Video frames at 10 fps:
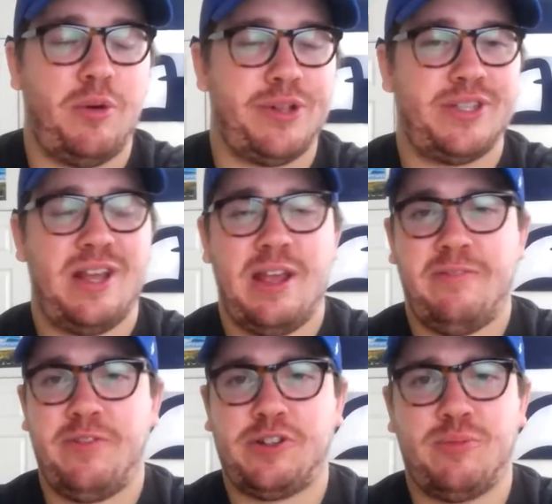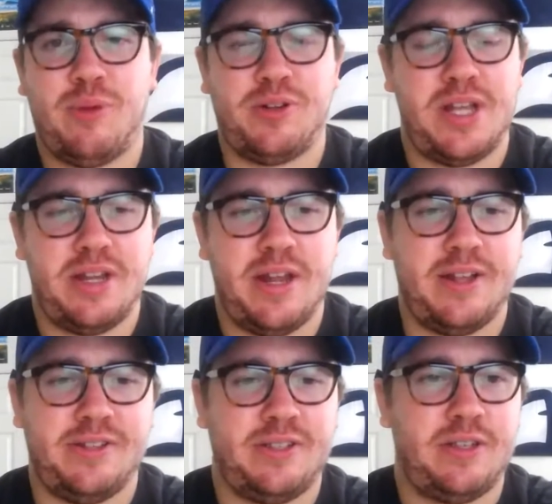It's Victor
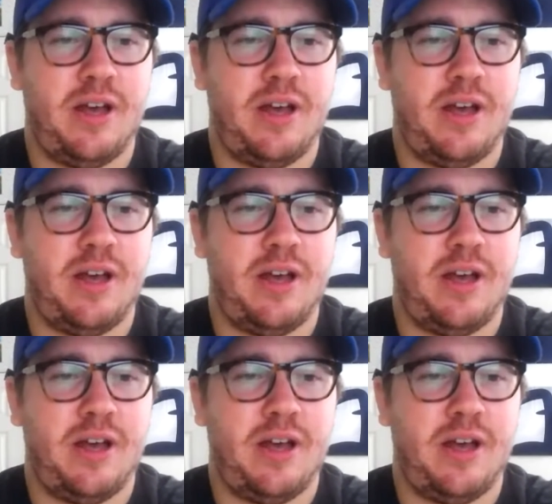Martinez.